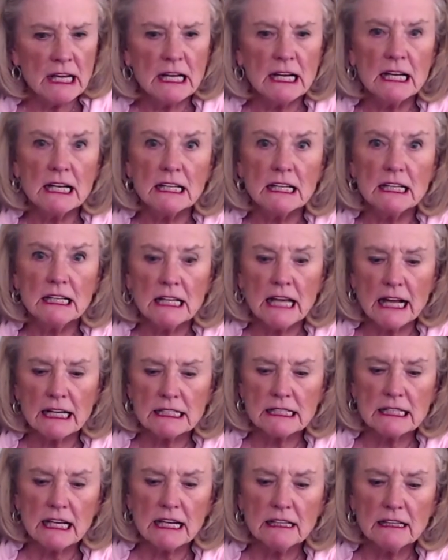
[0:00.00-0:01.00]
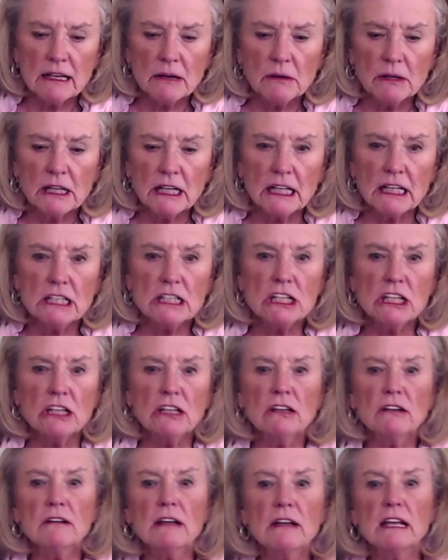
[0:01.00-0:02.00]
The next thing that we're going to do
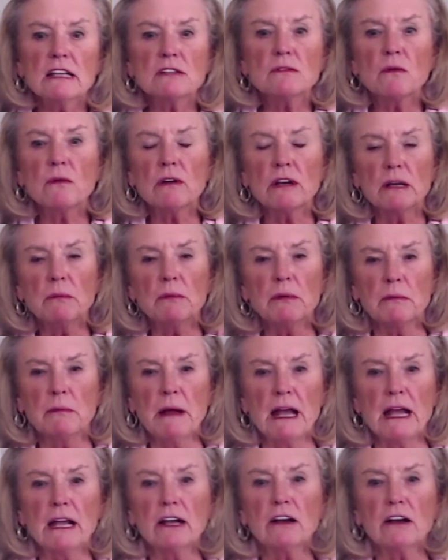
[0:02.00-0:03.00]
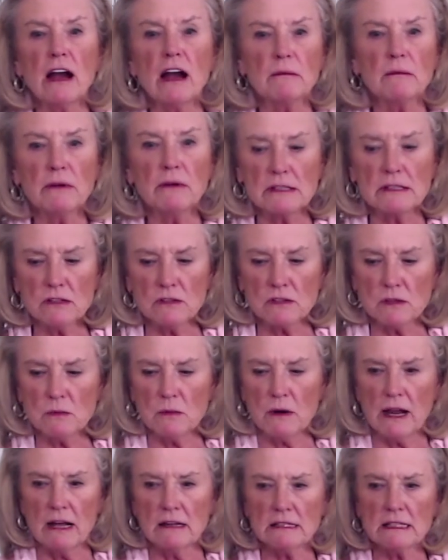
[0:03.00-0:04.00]
is we're going to prepare our Brussels
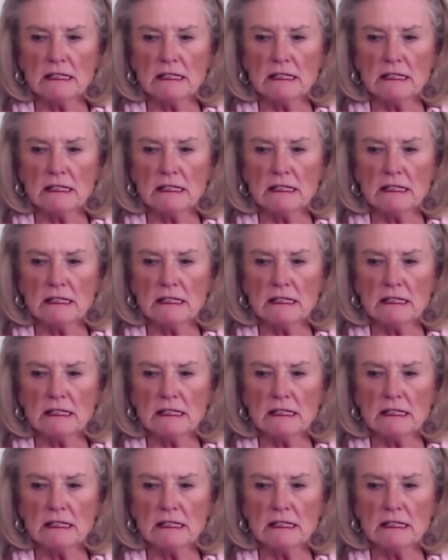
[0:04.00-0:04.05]
sprouts.